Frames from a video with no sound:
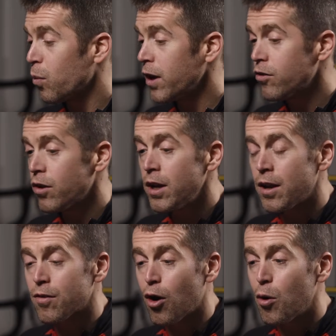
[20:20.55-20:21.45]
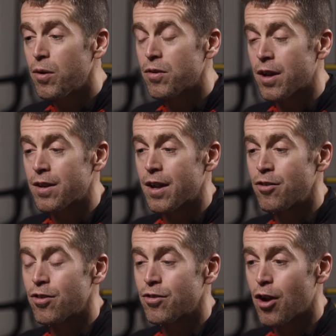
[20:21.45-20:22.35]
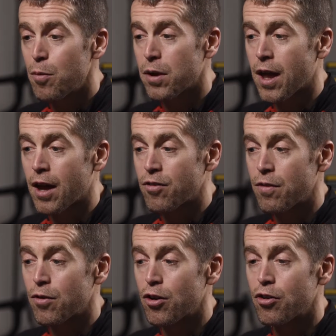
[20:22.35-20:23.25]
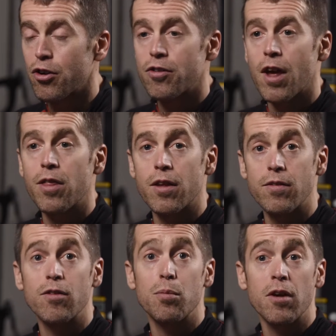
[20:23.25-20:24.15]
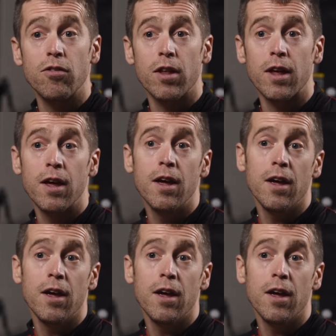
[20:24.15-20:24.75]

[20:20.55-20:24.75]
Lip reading: Weight training is always a contentious topic actually for endurance athletes, especially